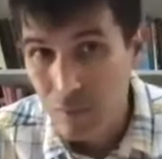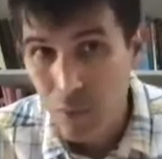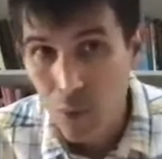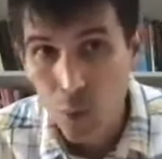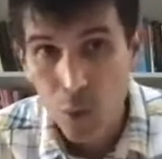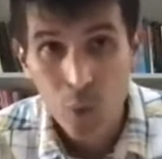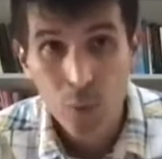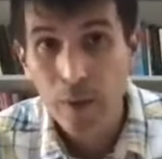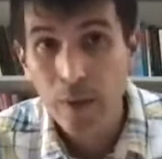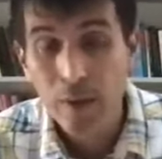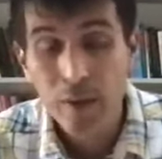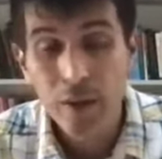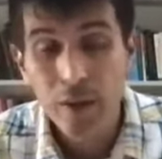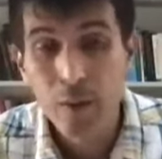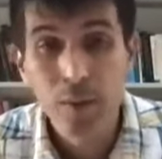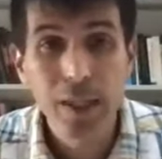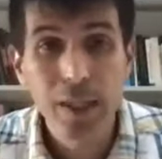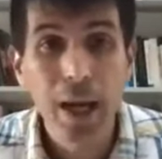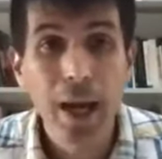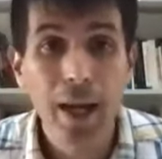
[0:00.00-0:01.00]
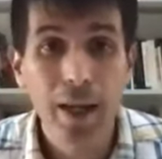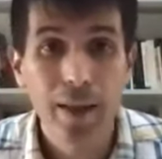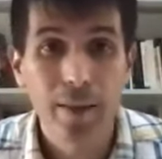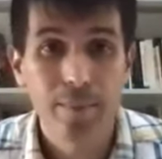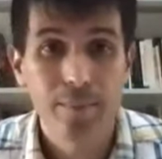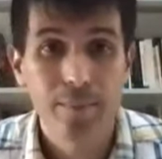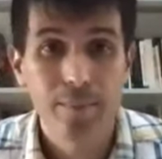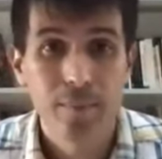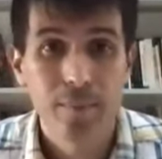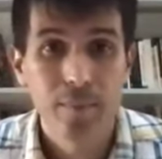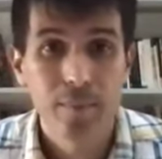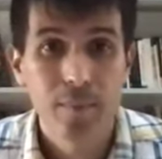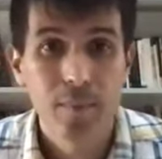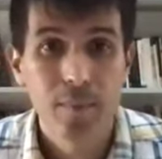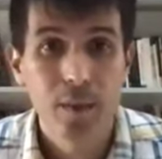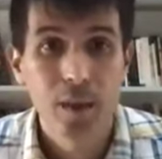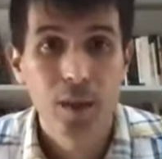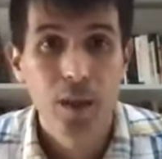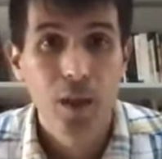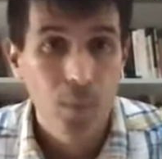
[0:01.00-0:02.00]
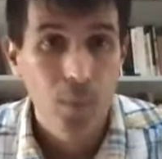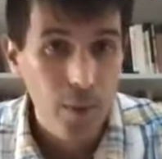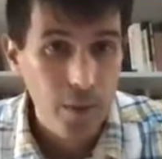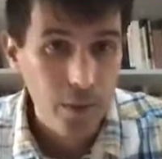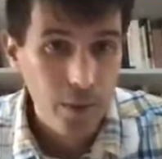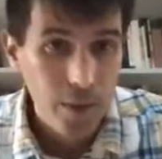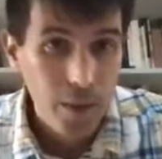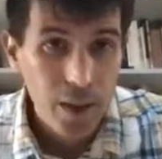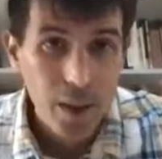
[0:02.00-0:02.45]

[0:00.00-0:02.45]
or whether he will die, whether